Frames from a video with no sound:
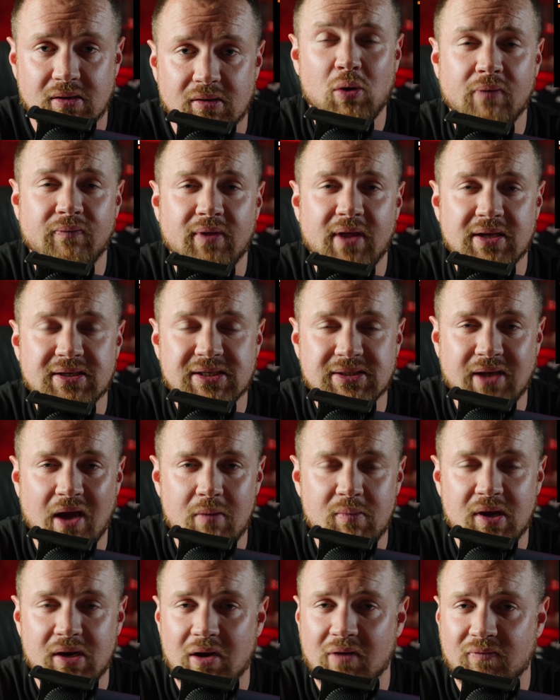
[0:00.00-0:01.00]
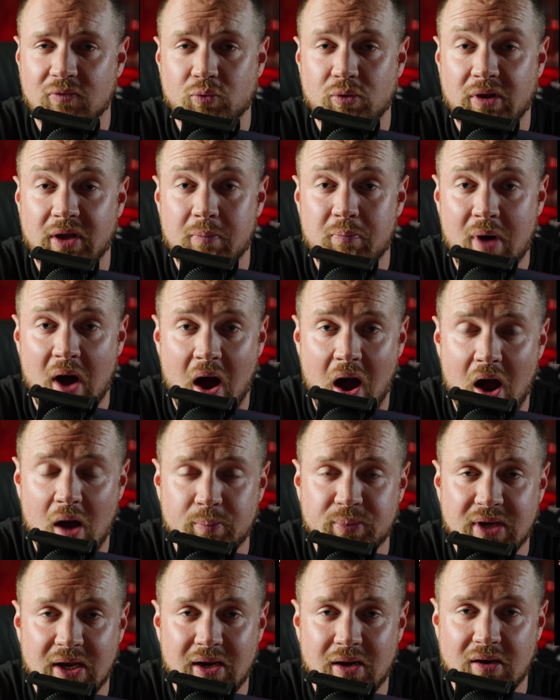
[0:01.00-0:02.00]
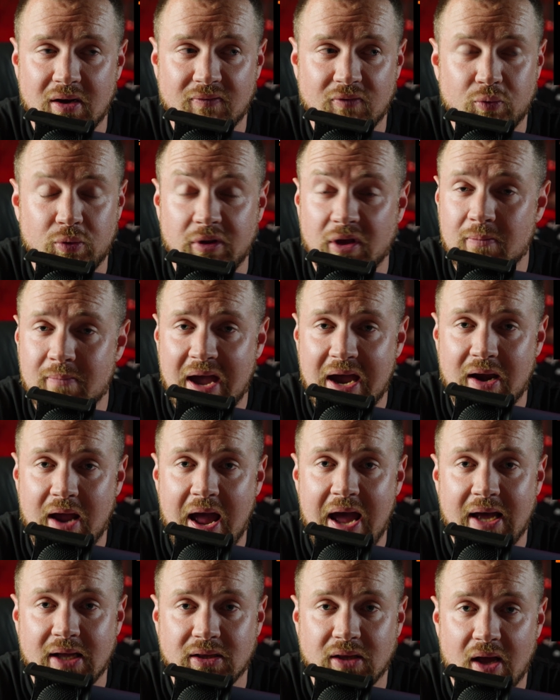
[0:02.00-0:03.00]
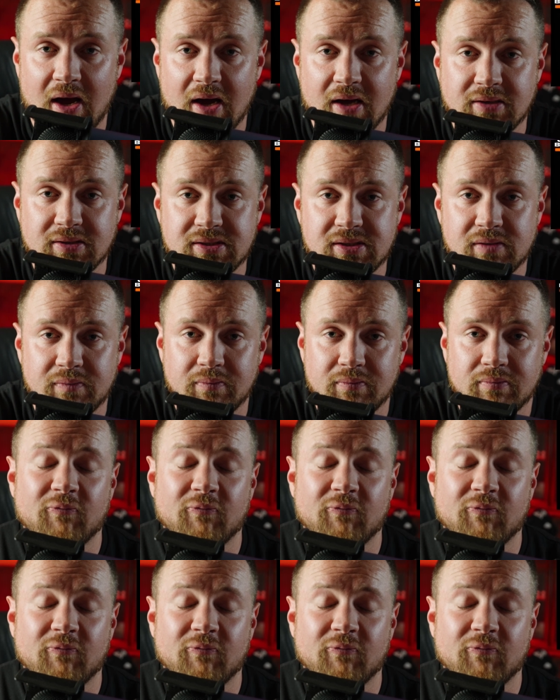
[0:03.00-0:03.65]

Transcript: However, that statement never really popped and it never really made headlines.